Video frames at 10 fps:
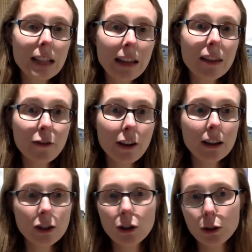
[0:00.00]
in the
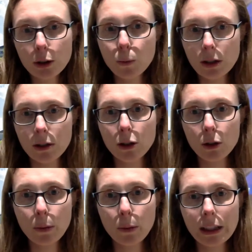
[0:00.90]
first year, you just wouldn't do the
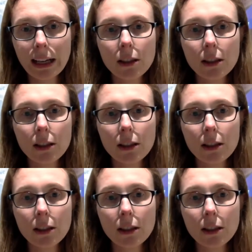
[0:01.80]
project.